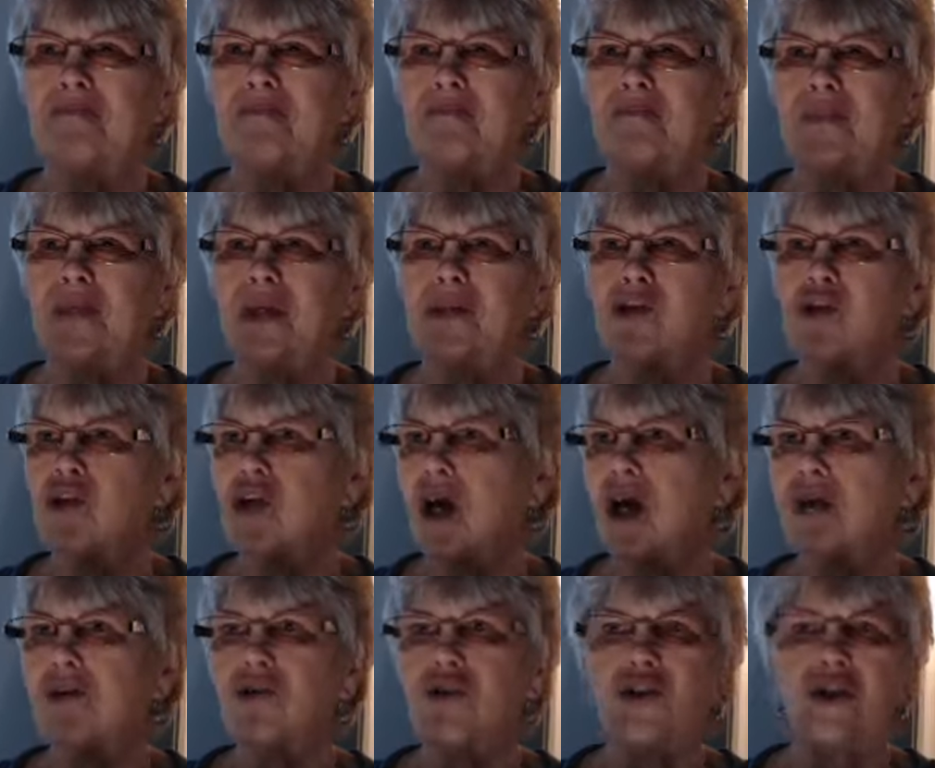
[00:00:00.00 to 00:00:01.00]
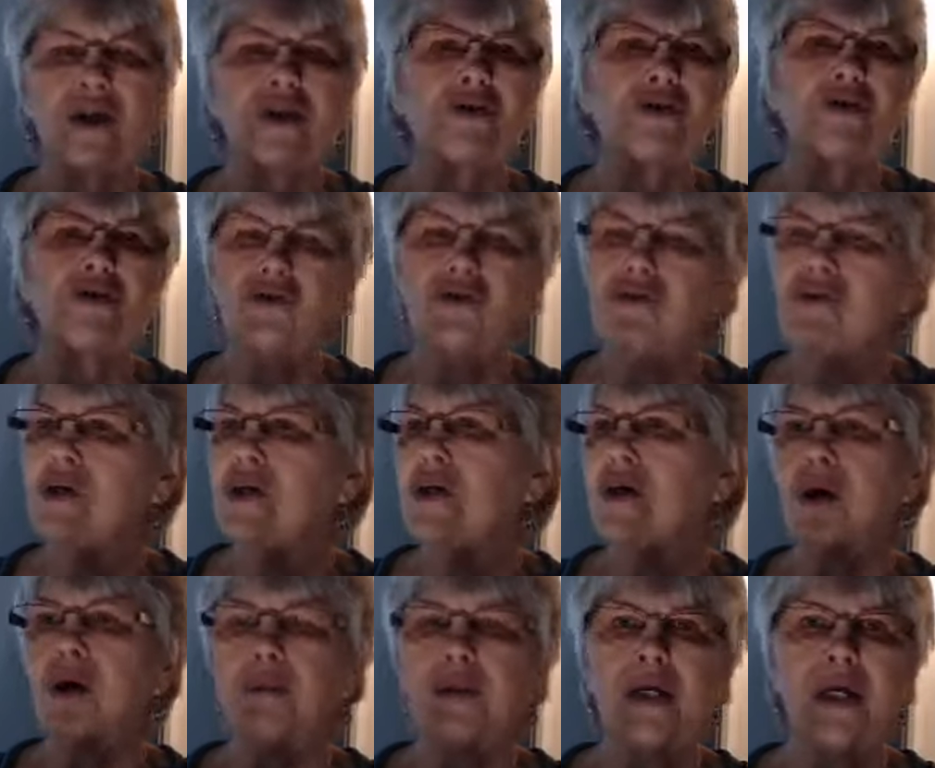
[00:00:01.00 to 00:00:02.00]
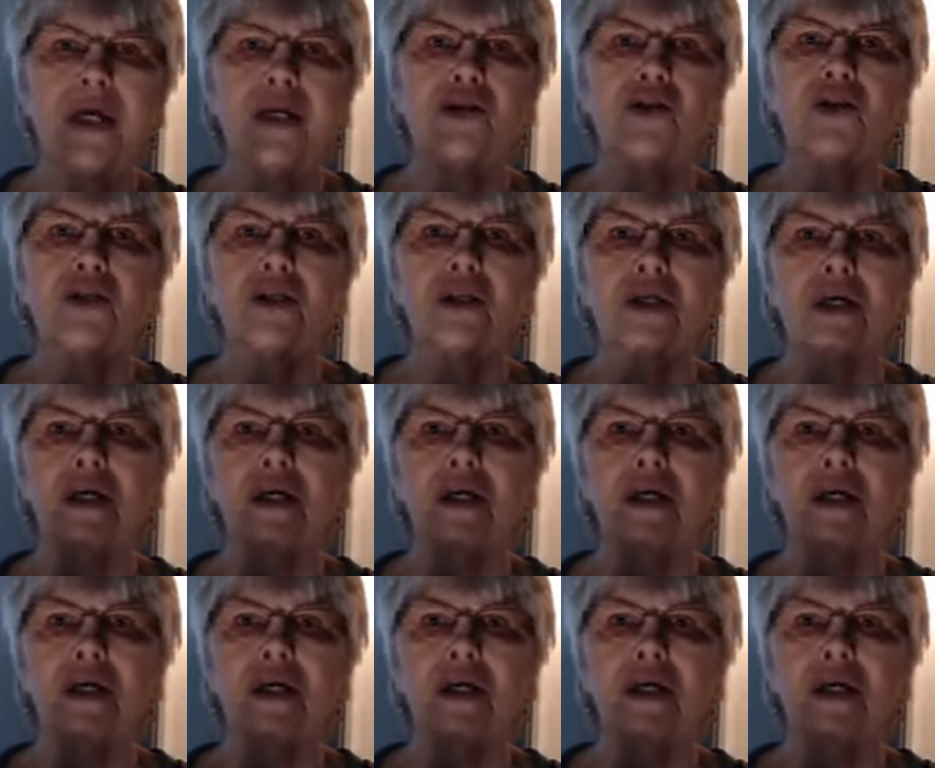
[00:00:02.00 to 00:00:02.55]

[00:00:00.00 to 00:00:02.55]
It's not just duty, obligation.